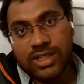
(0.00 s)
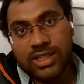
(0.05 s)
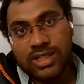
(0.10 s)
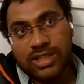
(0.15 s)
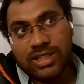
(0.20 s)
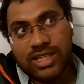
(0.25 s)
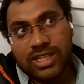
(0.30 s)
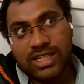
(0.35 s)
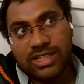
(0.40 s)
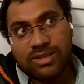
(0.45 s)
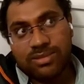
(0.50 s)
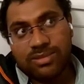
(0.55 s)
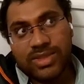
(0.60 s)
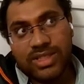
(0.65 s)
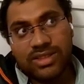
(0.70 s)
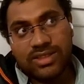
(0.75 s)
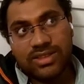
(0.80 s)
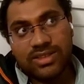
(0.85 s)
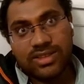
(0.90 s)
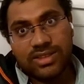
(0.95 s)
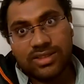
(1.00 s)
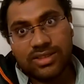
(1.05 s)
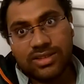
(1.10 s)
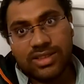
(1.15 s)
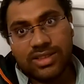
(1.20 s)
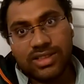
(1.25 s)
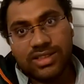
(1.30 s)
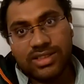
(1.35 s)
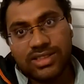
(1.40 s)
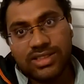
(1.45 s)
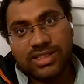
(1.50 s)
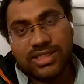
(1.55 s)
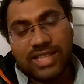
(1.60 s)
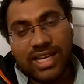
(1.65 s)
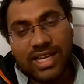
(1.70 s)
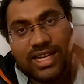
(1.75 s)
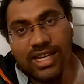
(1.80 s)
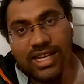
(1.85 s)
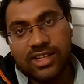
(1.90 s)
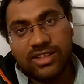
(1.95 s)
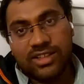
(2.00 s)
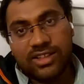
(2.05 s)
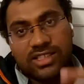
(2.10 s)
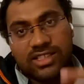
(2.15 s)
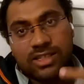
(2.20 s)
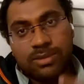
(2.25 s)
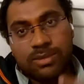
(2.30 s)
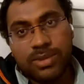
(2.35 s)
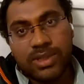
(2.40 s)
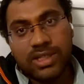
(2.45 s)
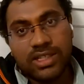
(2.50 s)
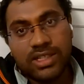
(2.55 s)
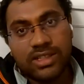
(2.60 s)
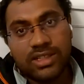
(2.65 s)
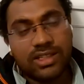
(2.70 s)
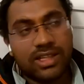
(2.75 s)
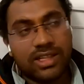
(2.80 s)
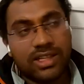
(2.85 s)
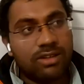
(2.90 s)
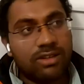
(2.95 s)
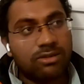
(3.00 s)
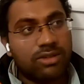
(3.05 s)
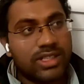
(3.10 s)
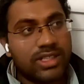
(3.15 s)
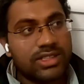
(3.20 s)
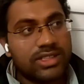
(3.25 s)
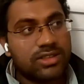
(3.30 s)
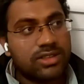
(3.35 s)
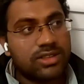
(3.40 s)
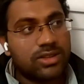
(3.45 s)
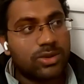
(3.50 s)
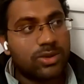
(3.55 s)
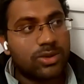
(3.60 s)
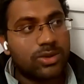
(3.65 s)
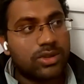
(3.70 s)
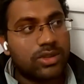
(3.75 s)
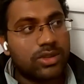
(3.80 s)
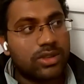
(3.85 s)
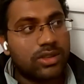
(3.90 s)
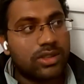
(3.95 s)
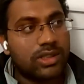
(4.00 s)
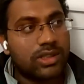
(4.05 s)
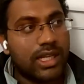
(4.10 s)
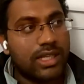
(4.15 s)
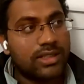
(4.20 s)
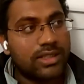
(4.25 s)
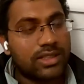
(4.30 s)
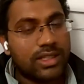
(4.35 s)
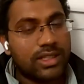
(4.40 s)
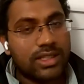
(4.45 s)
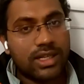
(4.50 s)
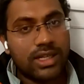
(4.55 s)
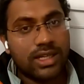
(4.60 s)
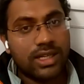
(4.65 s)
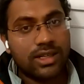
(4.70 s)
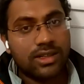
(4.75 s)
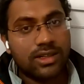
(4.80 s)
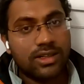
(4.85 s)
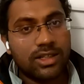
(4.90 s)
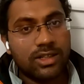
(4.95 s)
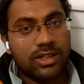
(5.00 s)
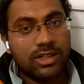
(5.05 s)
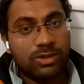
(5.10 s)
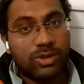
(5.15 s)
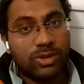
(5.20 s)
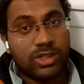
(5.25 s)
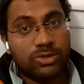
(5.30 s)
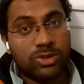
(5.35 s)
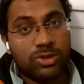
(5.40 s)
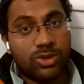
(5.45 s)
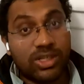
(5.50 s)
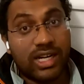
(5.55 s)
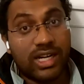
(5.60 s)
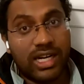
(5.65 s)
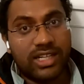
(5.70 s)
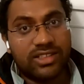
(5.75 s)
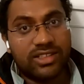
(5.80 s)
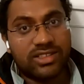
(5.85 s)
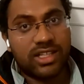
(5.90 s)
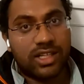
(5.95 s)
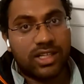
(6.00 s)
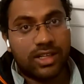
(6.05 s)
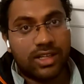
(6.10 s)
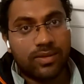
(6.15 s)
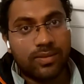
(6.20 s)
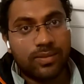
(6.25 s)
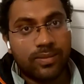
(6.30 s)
that means it's, it's again you know it's depends on one's own nature or you know one's own conditioning